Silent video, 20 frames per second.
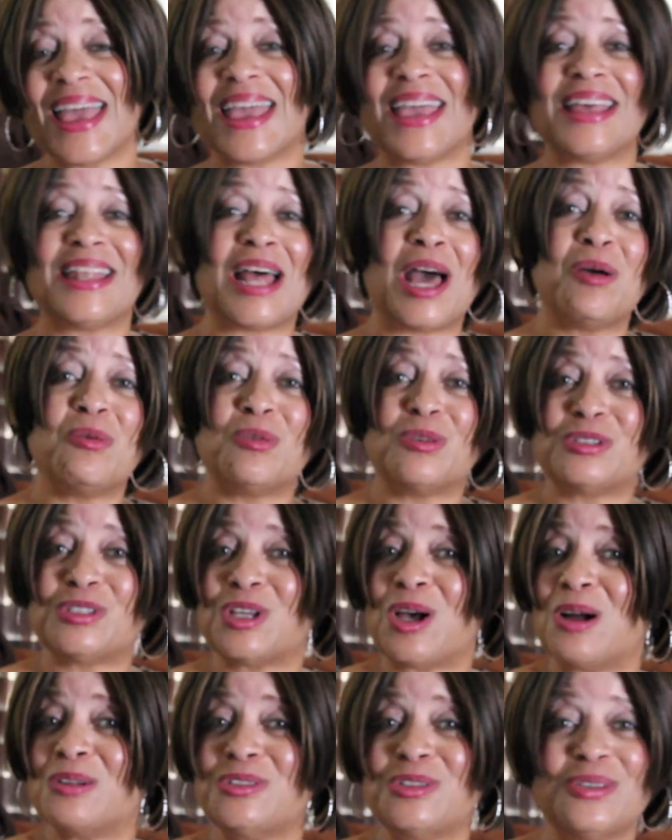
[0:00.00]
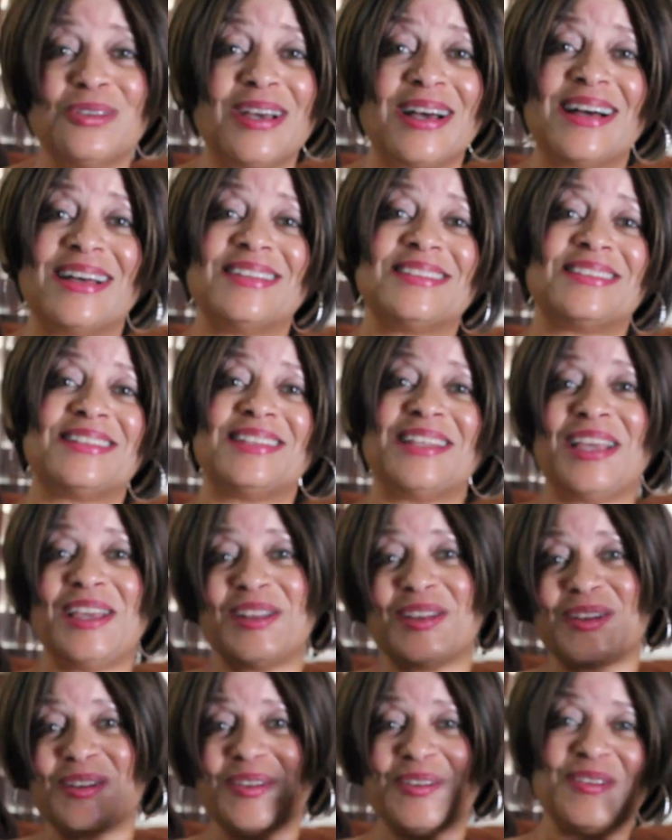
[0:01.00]
And I will talk to you guys
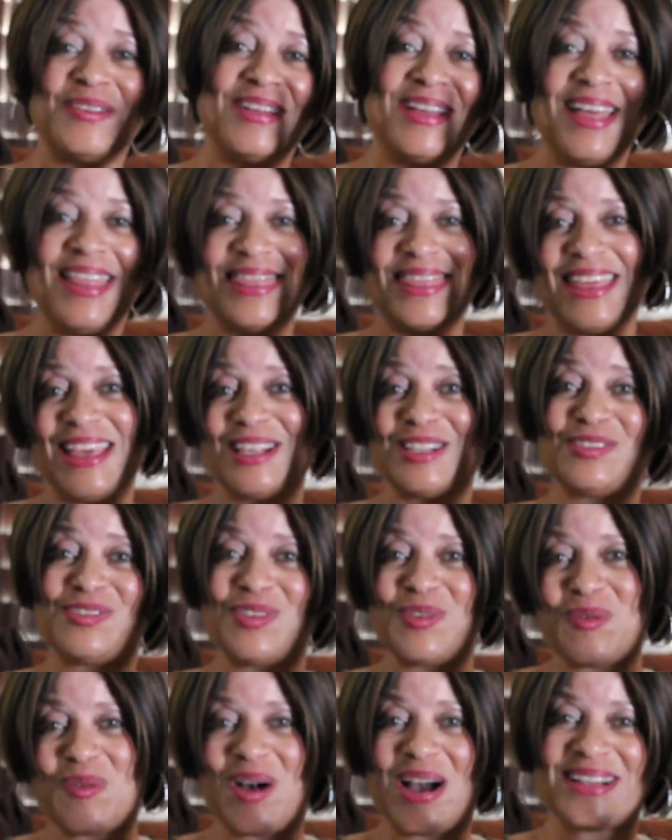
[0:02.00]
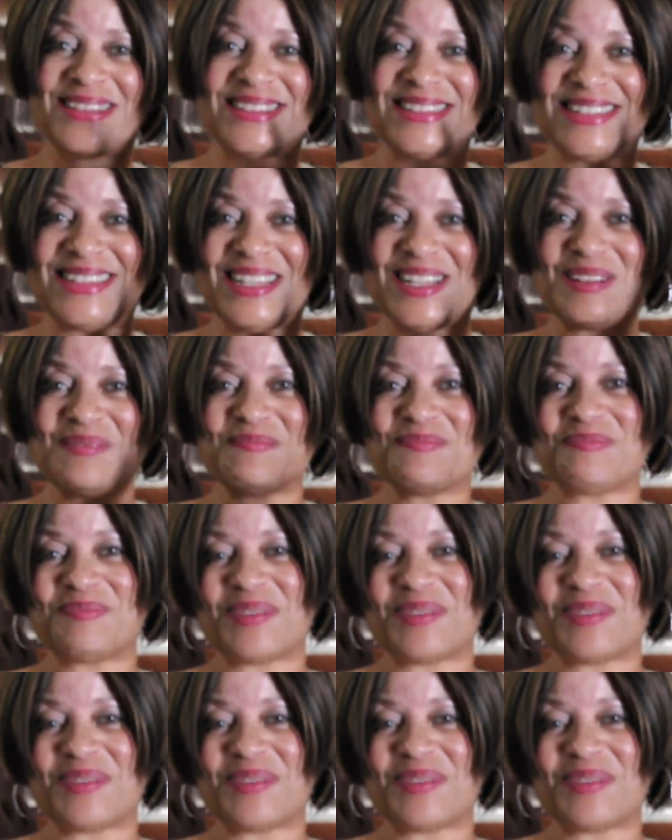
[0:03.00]
later. Thanks for watching.